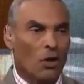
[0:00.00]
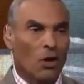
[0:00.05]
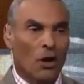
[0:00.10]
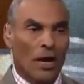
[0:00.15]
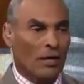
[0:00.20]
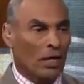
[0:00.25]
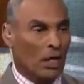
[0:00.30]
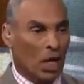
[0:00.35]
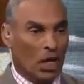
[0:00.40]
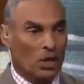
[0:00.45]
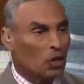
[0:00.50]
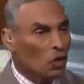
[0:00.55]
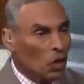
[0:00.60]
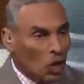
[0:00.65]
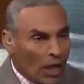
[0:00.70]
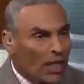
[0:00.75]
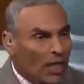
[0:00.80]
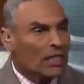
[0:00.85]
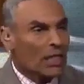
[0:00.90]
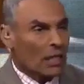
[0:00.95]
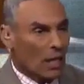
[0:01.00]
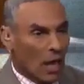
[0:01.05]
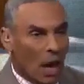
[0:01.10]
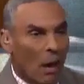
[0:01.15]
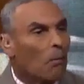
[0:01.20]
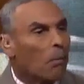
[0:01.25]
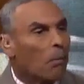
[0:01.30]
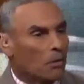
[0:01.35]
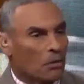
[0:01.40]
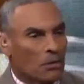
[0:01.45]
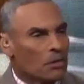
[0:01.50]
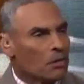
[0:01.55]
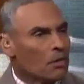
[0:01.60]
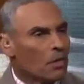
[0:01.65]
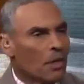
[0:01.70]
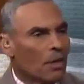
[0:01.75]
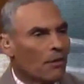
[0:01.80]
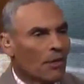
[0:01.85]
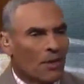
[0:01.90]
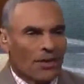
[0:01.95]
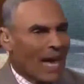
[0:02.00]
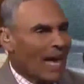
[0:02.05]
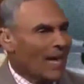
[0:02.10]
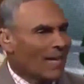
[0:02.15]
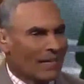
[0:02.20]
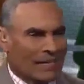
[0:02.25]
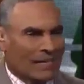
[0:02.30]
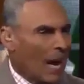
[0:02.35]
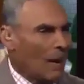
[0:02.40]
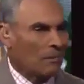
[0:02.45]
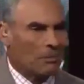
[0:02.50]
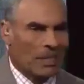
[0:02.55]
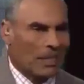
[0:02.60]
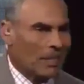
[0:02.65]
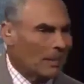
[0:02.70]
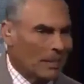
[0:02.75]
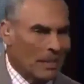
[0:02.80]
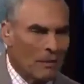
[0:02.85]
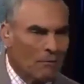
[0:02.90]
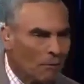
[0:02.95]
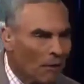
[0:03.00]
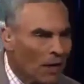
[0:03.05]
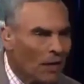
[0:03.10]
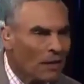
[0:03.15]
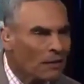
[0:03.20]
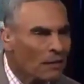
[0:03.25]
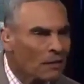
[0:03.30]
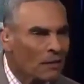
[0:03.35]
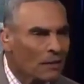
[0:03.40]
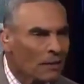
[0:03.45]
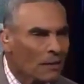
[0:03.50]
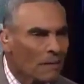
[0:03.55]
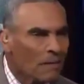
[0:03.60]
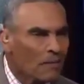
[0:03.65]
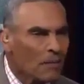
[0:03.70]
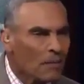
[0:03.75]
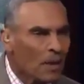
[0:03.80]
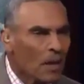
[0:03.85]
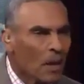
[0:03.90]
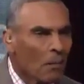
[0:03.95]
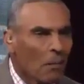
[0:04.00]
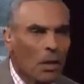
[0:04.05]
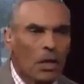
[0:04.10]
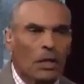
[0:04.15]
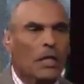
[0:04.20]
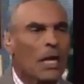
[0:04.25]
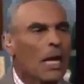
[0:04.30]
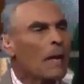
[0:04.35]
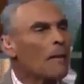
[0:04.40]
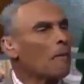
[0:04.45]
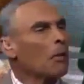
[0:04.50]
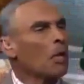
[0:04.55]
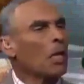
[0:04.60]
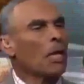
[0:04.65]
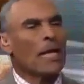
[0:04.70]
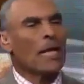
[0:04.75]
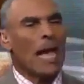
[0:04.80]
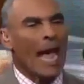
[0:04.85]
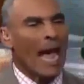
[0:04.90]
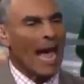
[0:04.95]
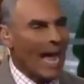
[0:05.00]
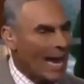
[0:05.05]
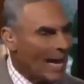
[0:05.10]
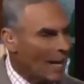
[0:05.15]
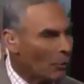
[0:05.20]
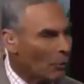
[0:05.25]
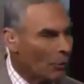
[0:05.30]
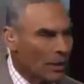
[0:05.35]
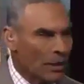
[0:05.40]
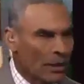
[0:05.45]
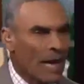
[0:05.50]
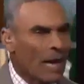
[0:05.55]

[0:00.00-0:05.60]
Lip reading: You know, and because you look at the numbers, they're not a top 10 defense, but they play angry.